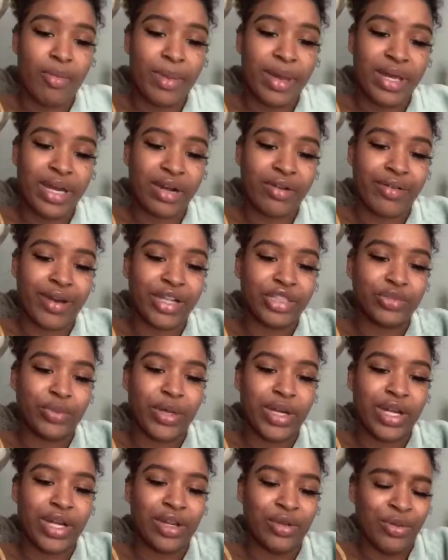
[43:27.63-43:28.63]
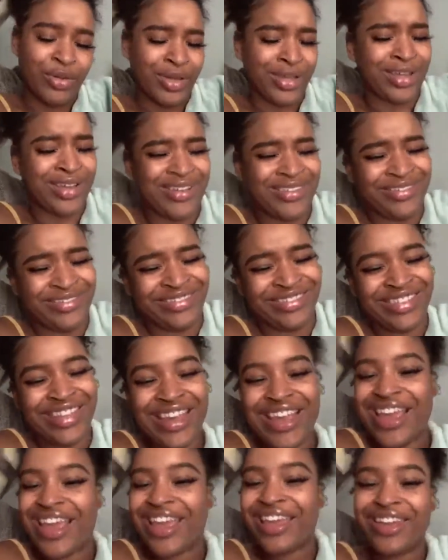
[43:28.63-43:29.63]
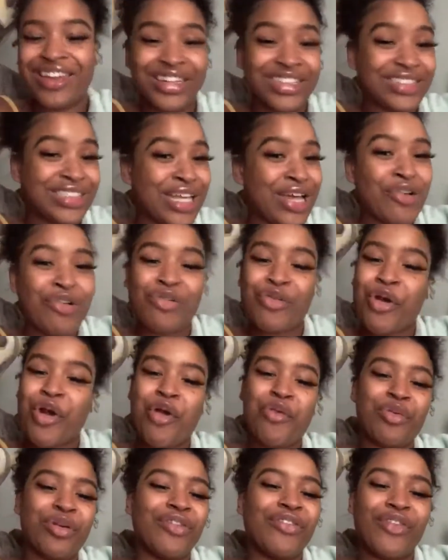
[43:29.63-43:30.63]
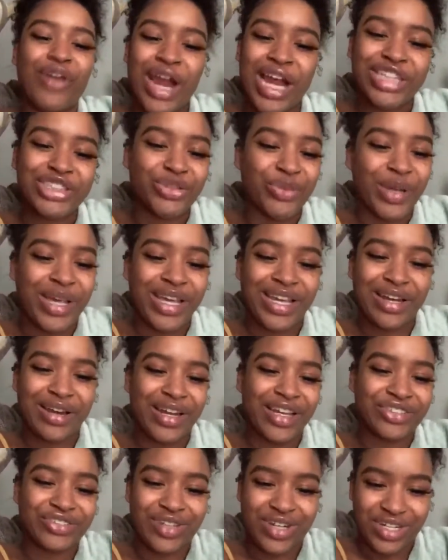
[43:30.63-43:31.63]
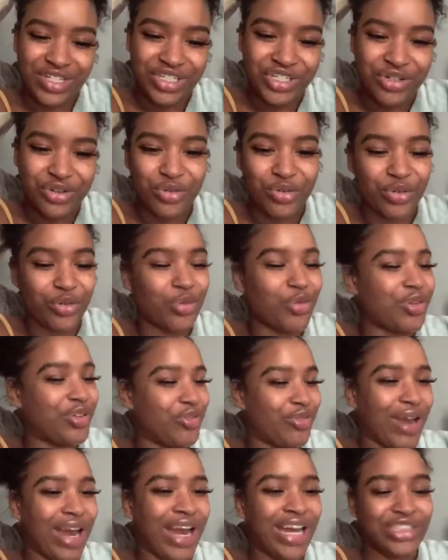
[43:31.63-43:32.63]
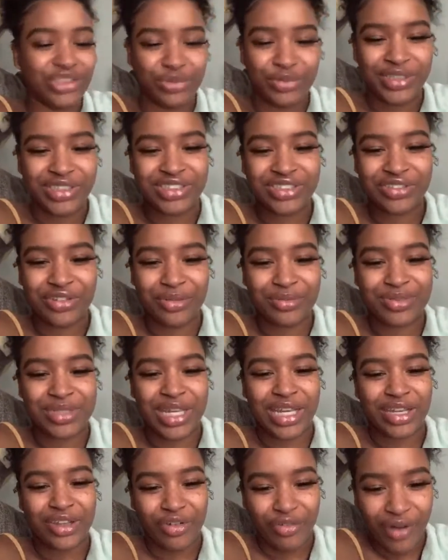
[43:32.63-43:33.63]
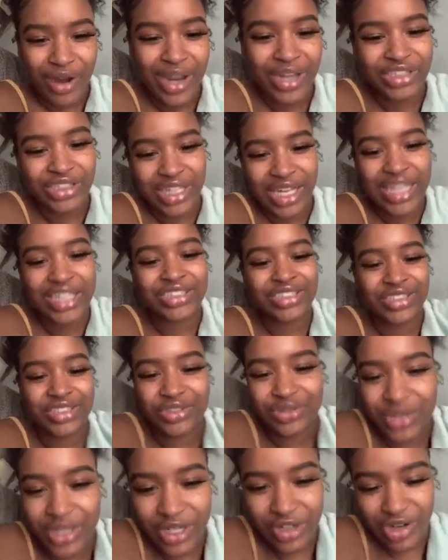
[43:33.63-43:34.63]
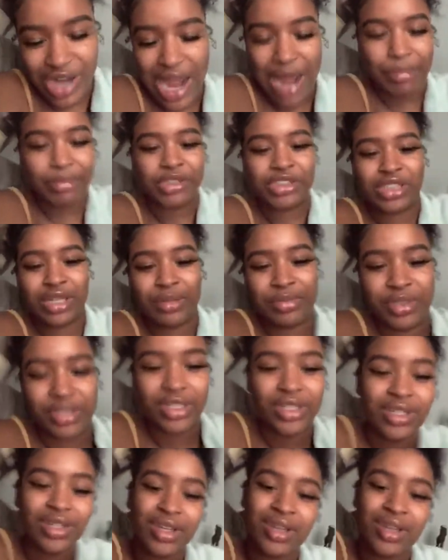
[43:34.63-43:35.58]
Oh man, I graduated. Like, there's nothing wrong with graduating. I ain't trying to shit on the graduates. You know what I'm saying? Congratulations, you did accomplish something.